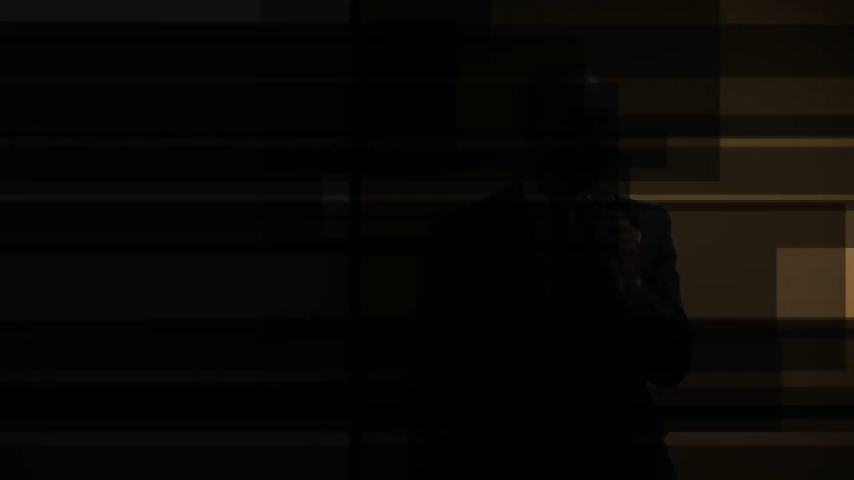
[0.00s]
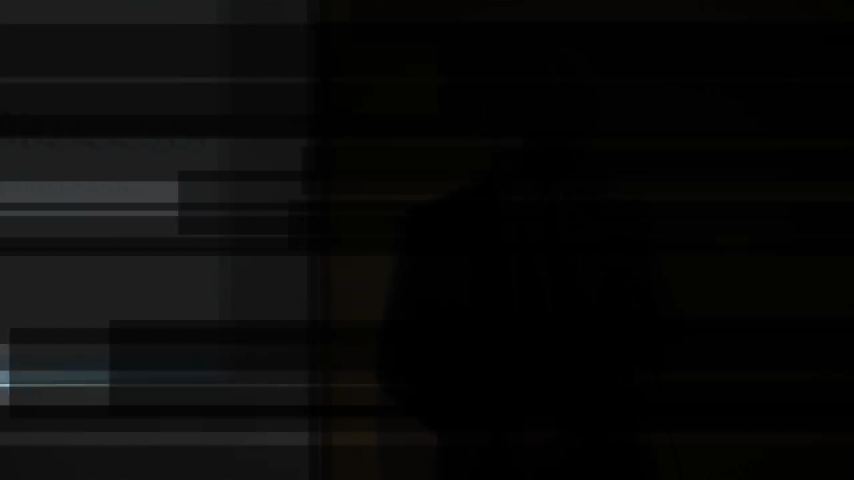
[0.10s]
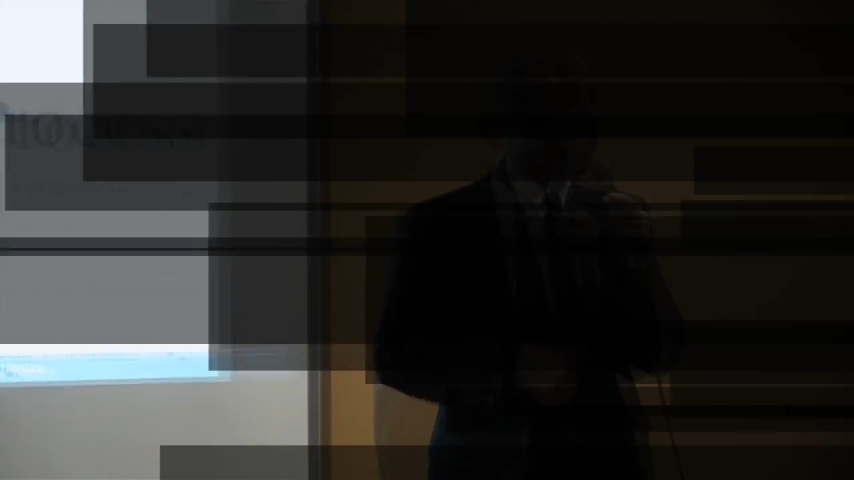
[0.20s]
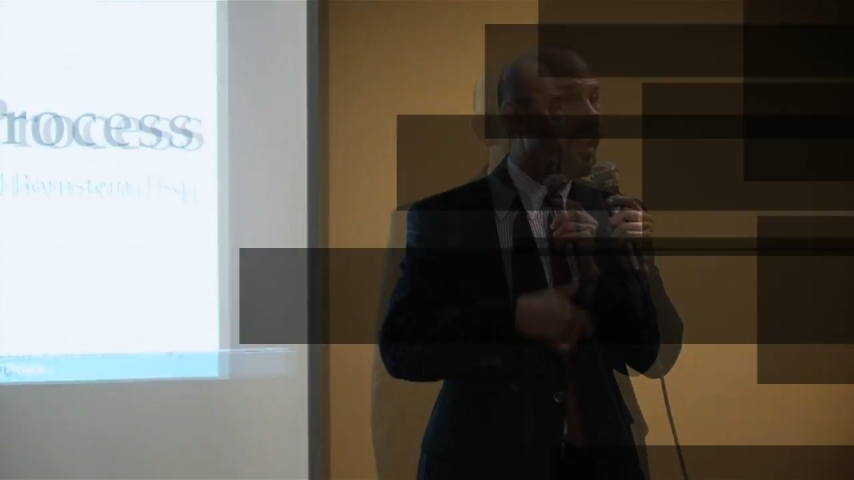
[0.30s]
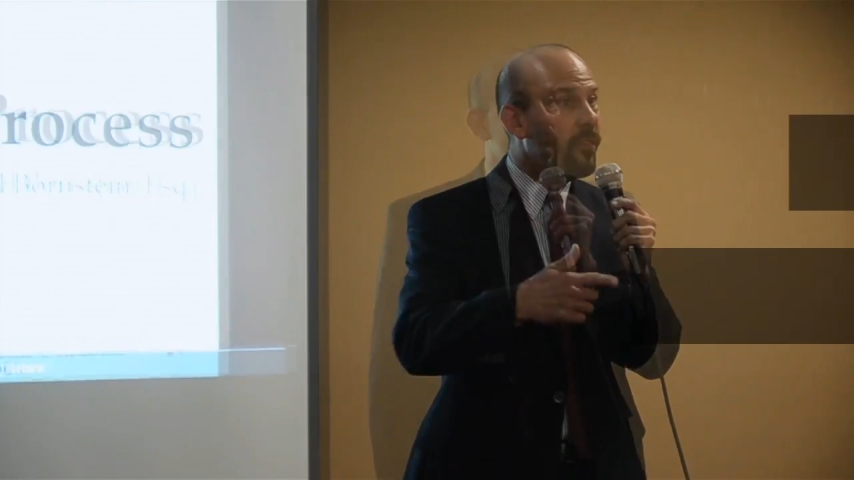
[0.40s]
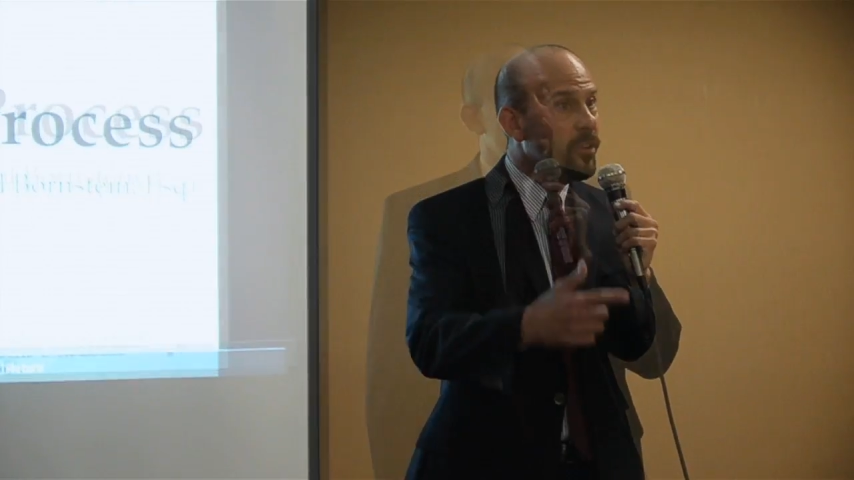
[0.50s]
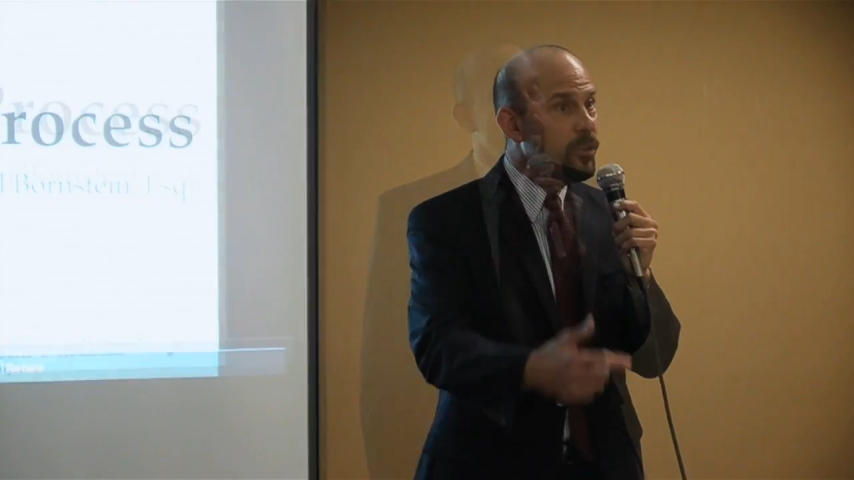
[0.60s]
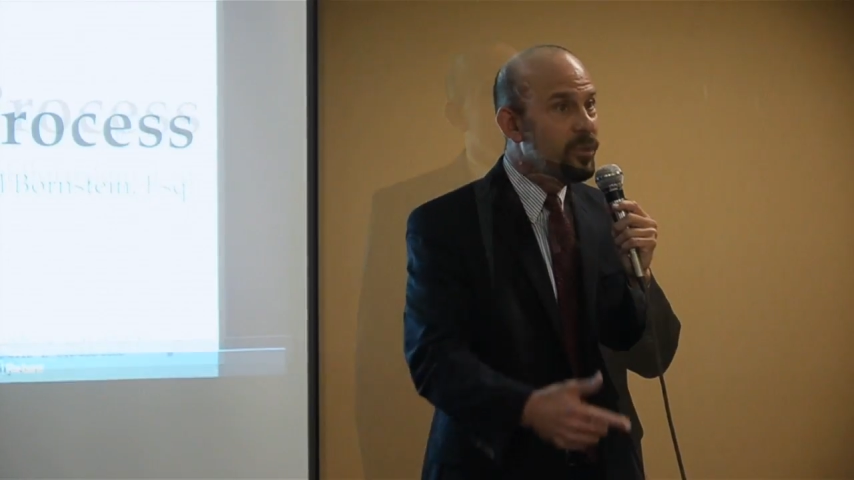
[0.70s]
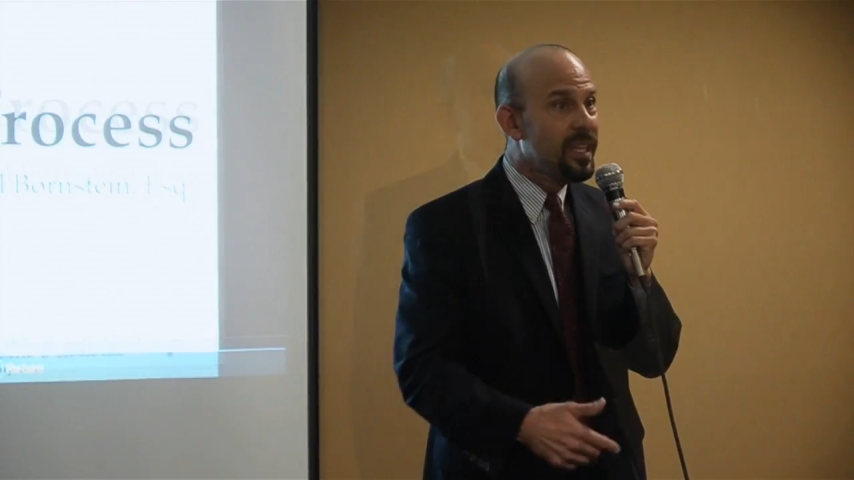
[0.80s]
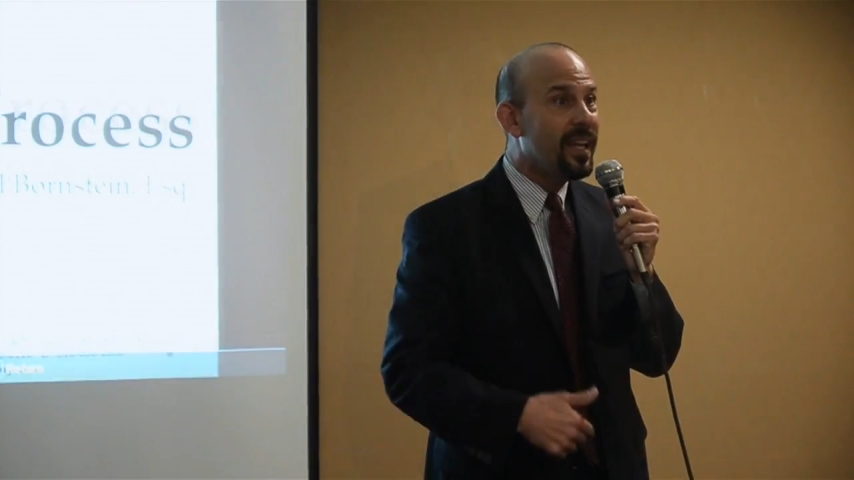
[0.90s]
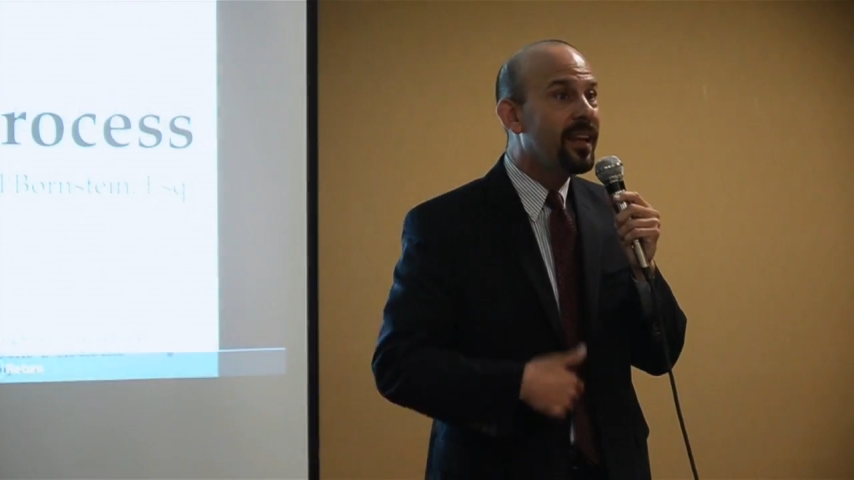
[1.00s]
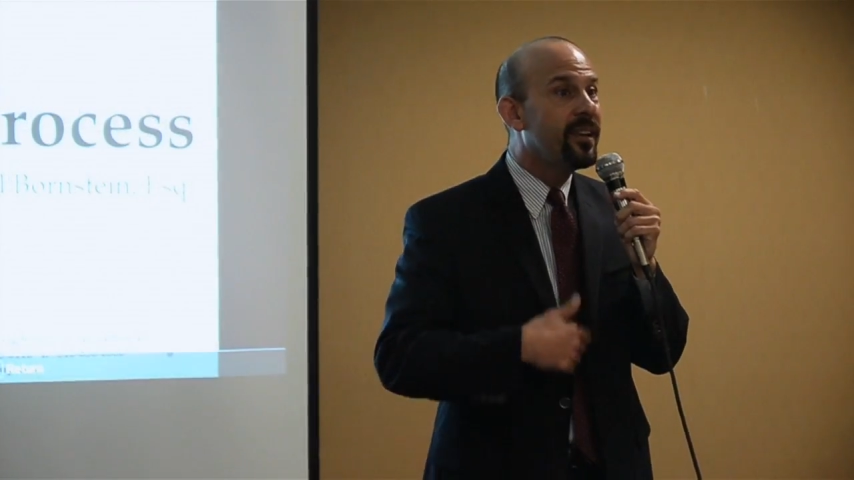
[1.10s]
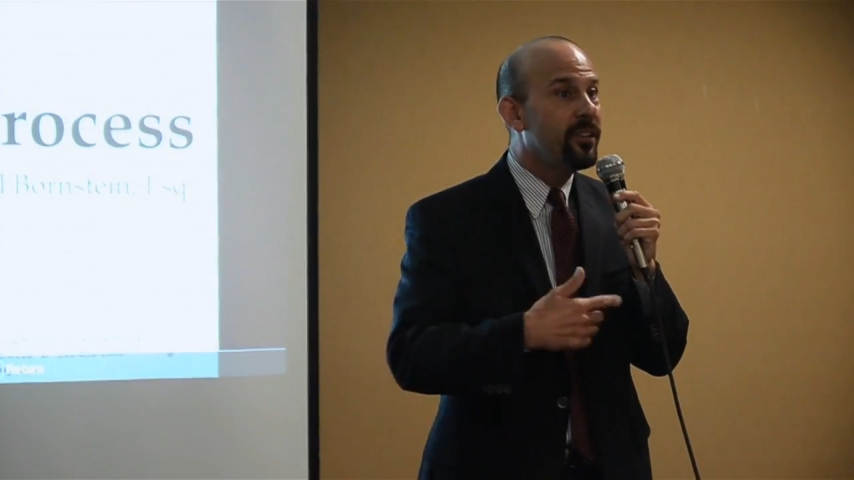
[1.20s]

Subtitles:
whenever you get an